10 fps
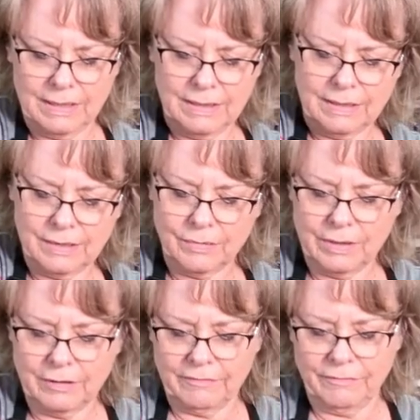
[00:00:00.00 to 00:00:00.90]
Okay,
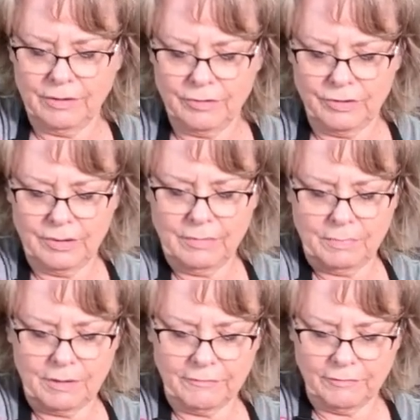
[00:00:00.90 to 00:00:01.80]
we are finishing
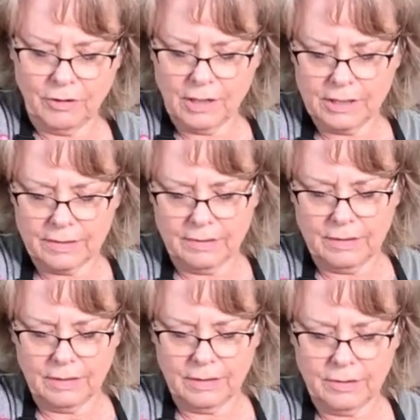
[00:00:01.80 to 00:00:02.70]
up our
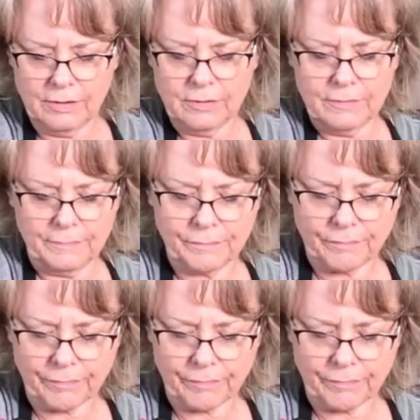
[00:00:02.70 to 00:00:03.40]
frosting here.